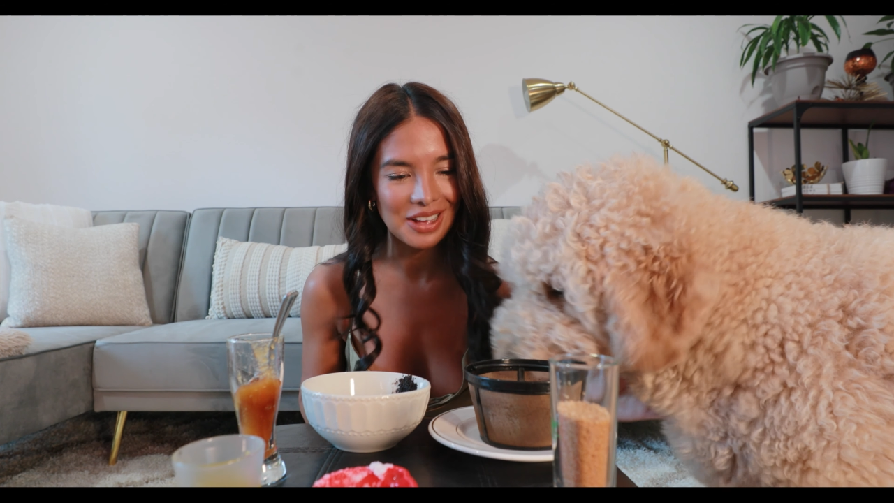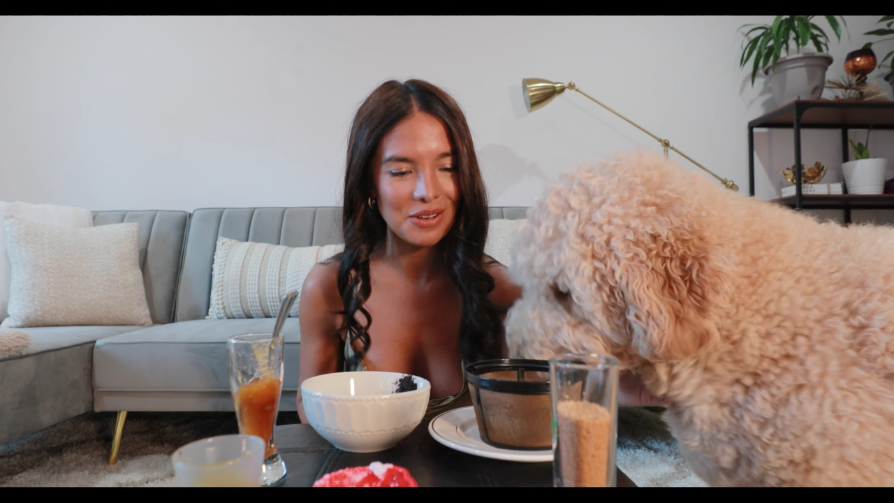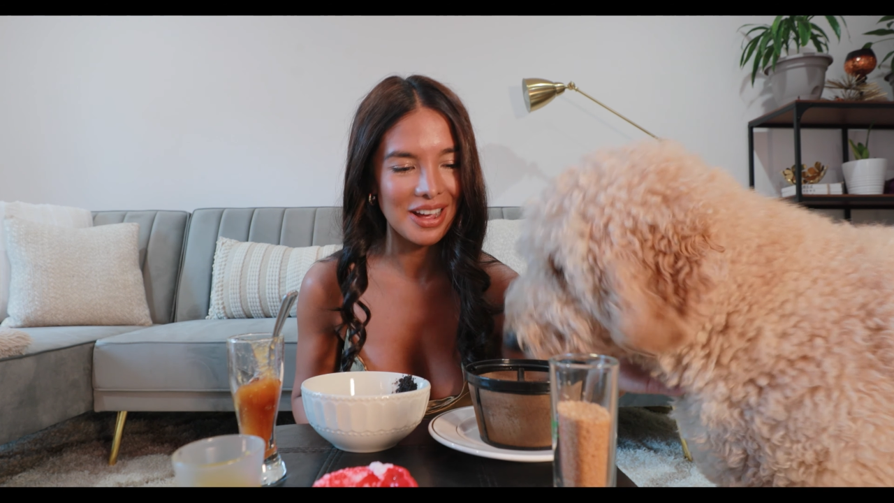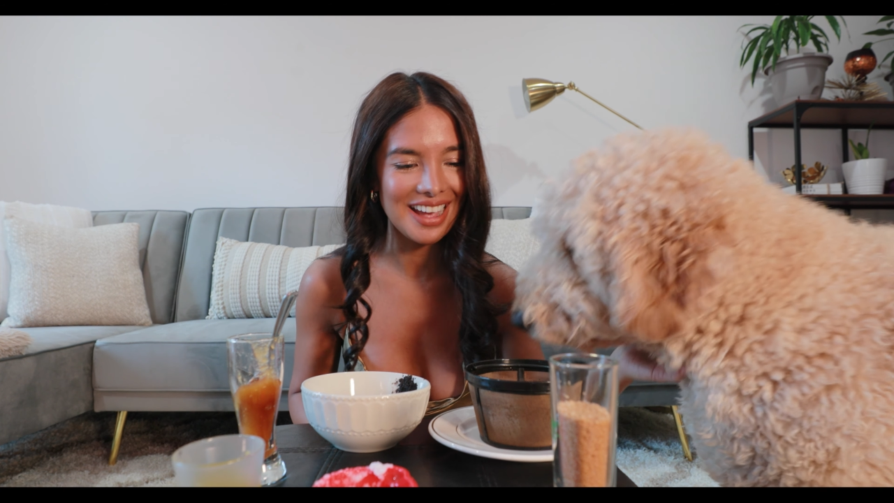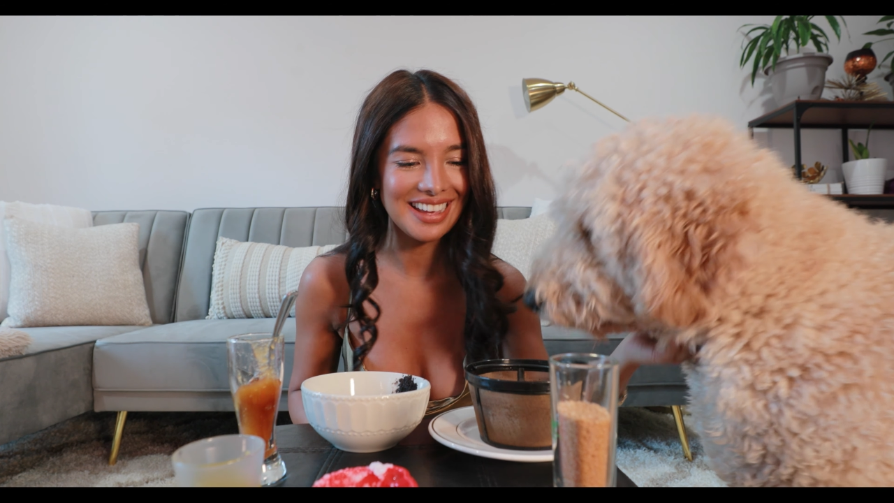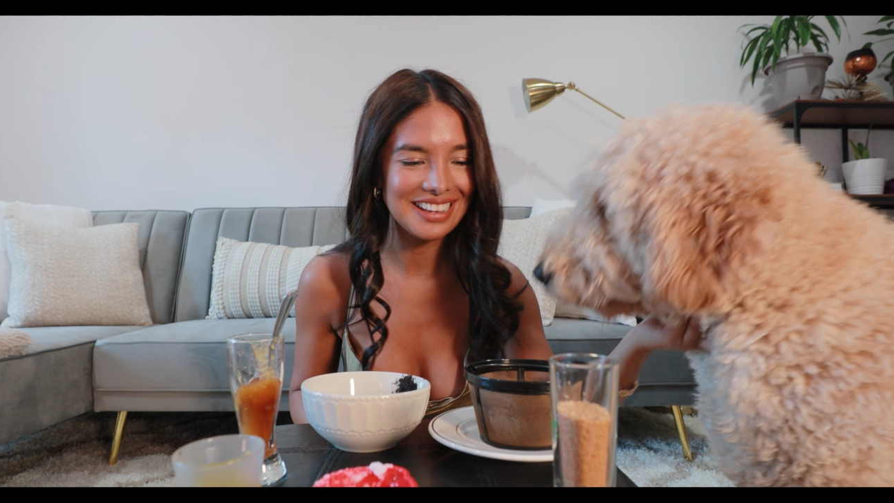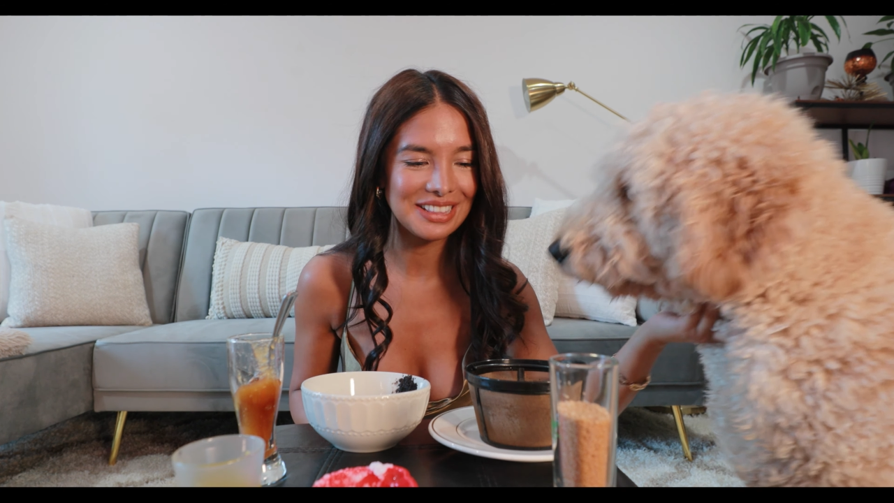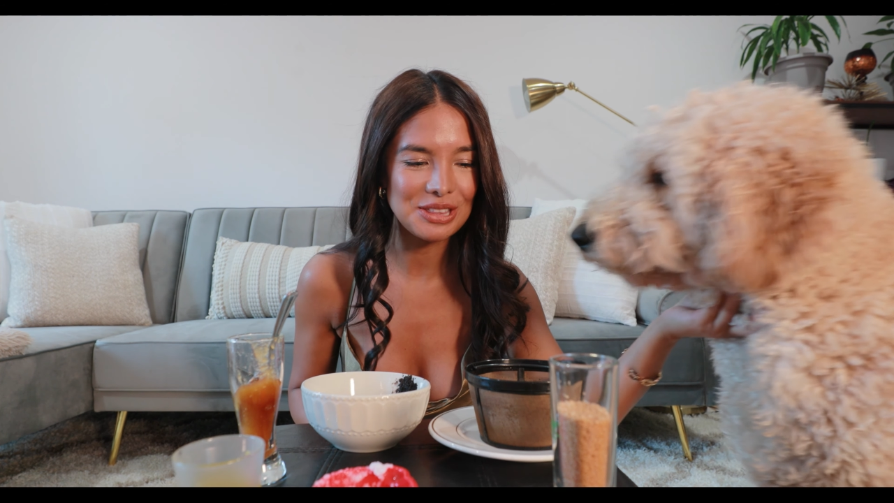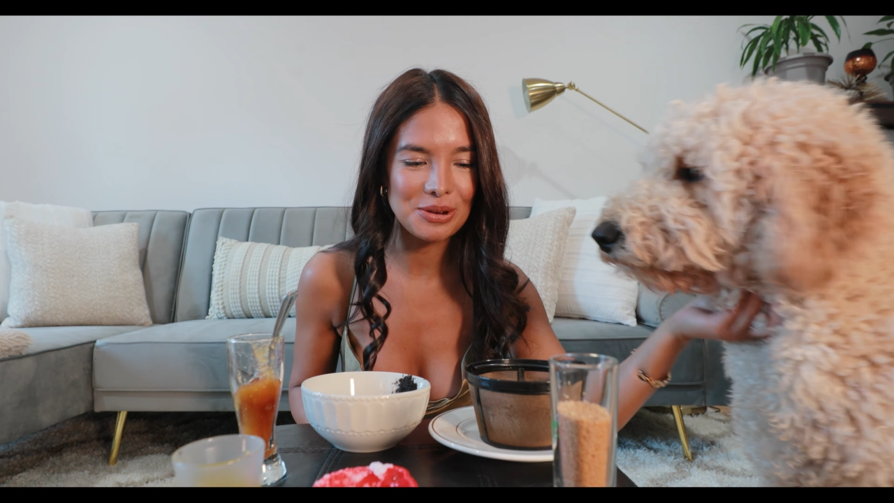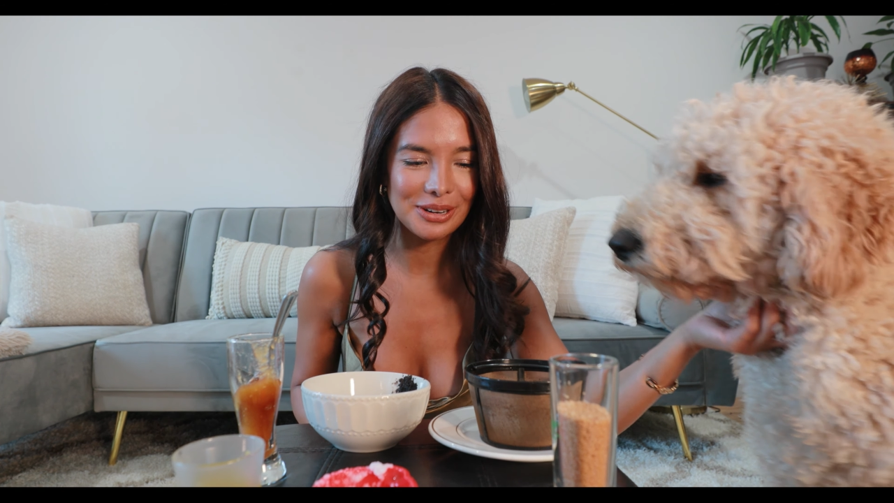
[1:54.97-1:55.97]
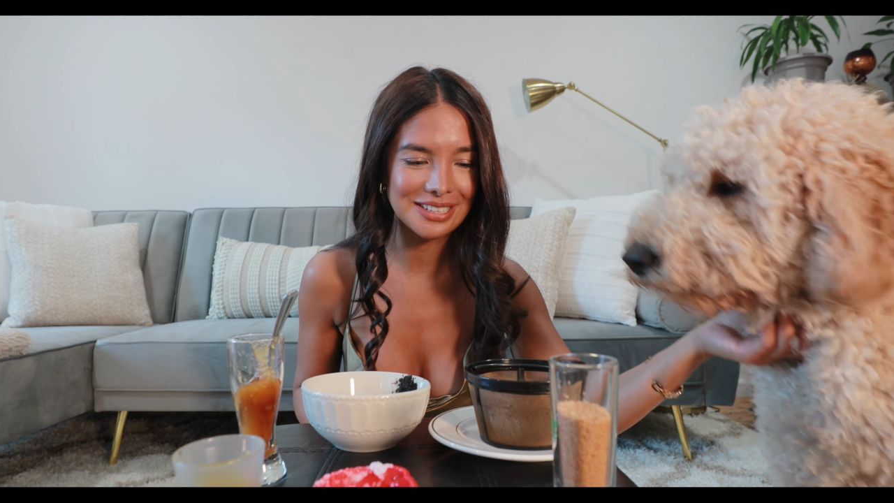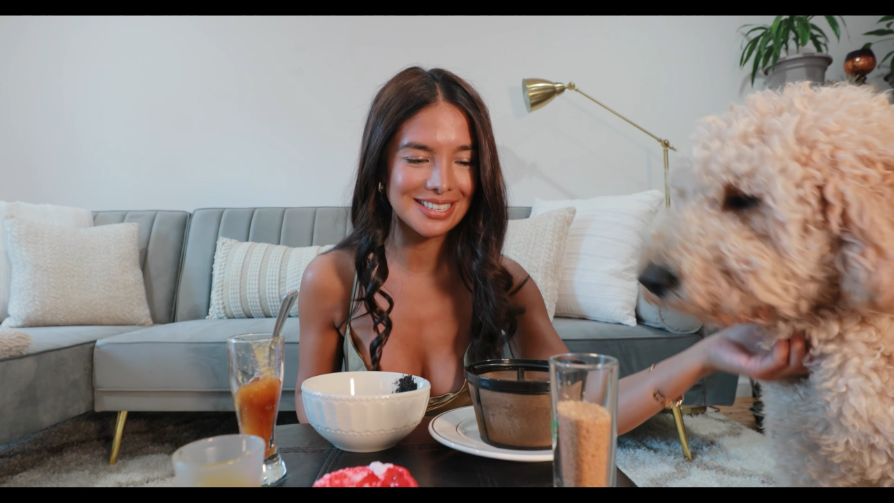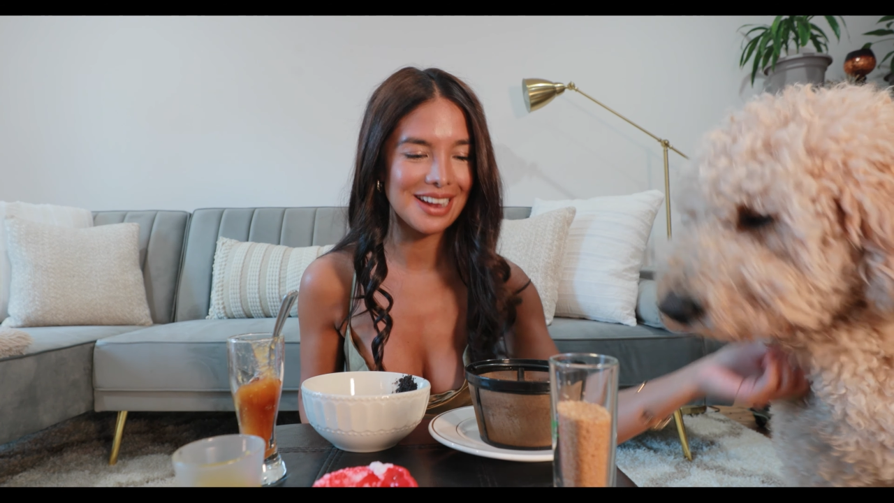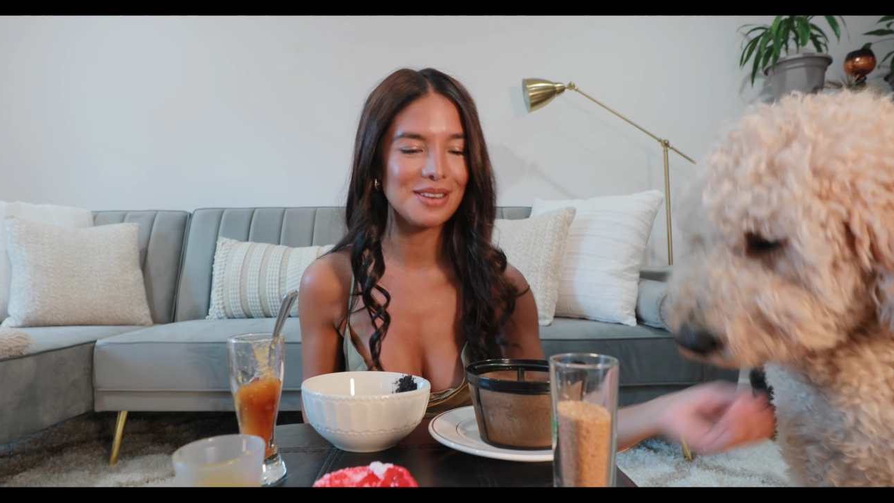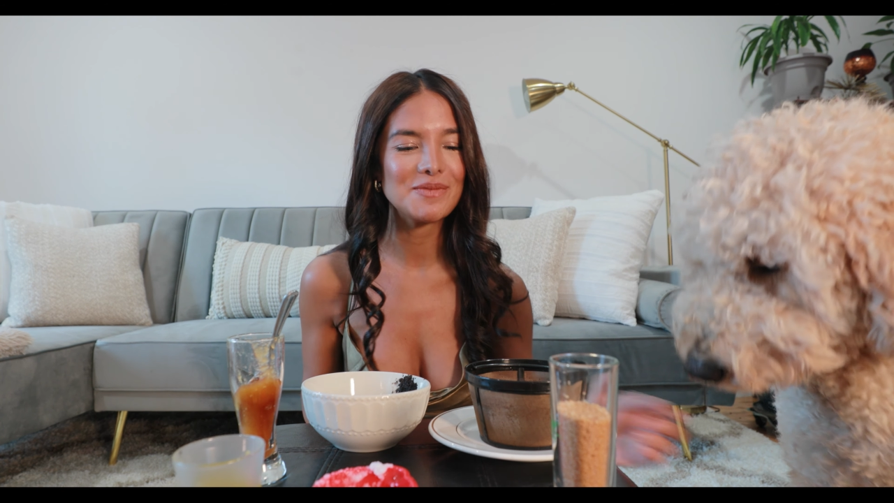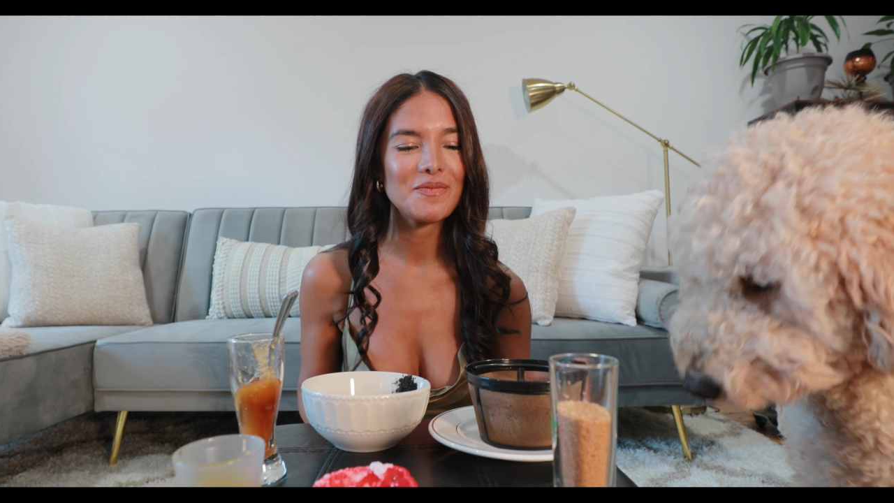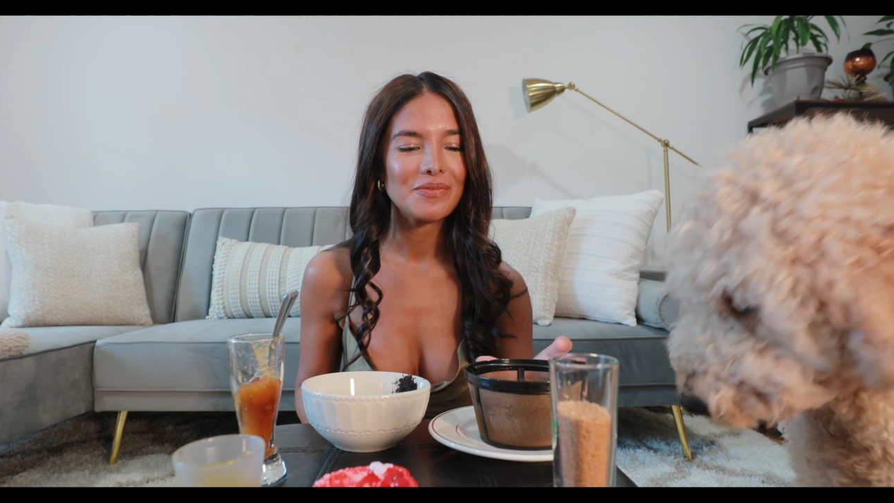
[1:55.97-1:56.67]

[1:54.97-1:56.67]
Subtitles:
okay? New York style.